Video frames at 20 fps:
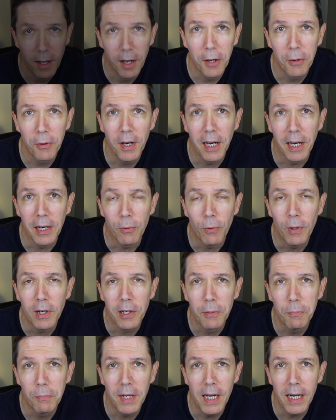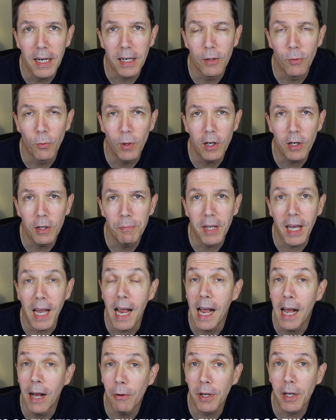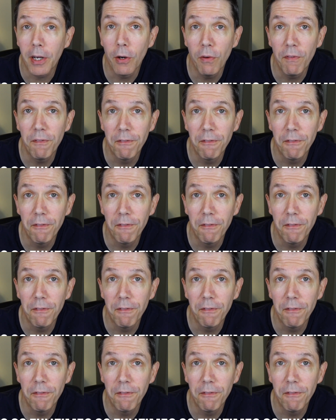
All right, welcome back and welcome to How to Go